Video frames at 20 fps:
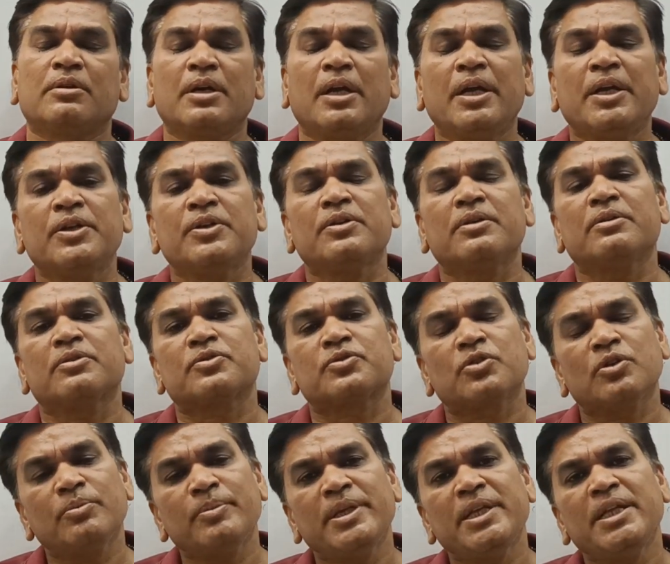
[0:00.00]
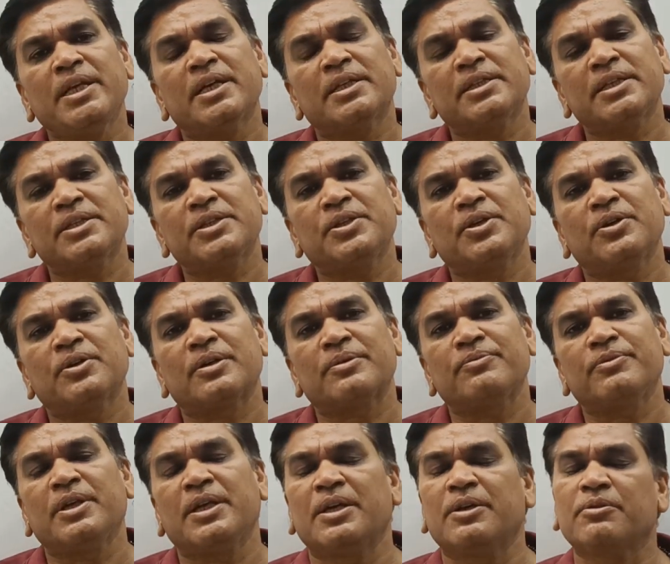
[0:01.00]
and so many other theorem
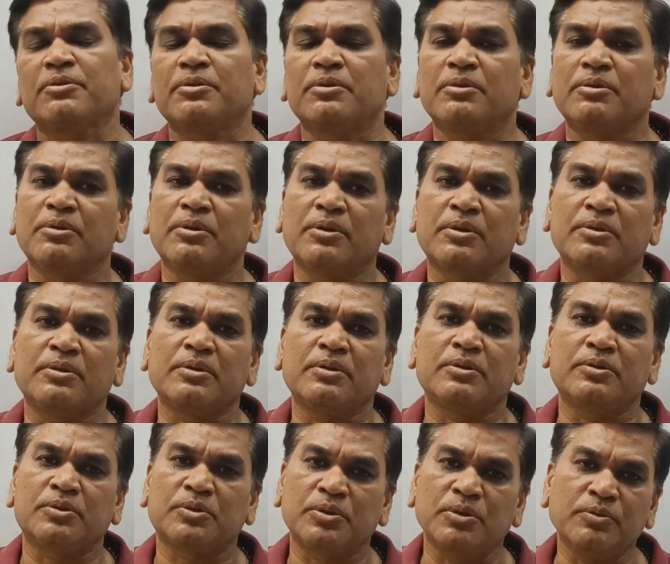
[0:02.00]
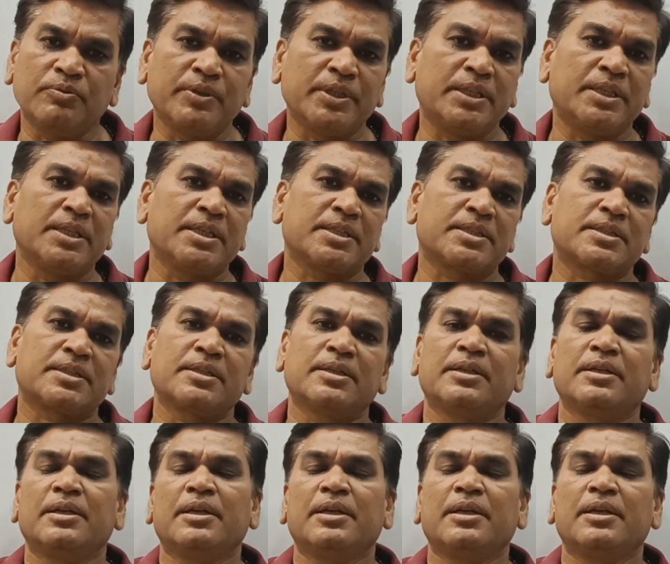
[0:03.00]
we have gone through with this.